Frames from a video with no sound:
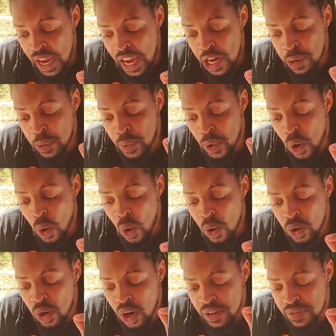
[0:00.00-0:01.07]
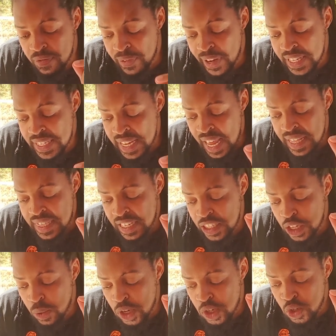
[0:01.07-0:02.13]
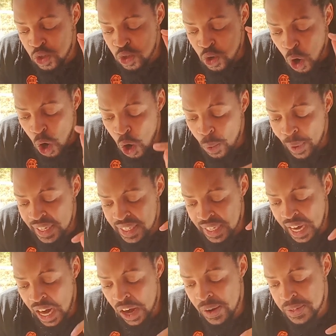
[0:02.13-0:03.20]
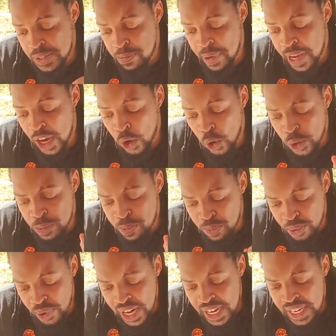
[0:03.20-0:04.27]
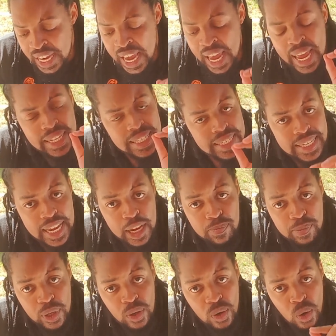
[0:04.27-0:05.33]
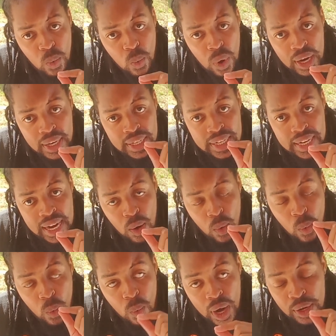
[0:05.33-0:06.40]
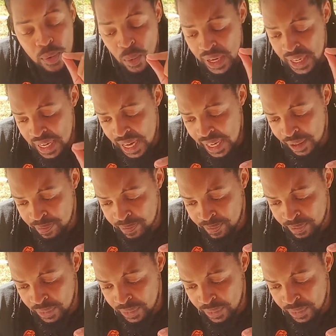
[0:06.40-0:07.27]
and we were all convinced that there was no way the currency pair could break and stay below 119.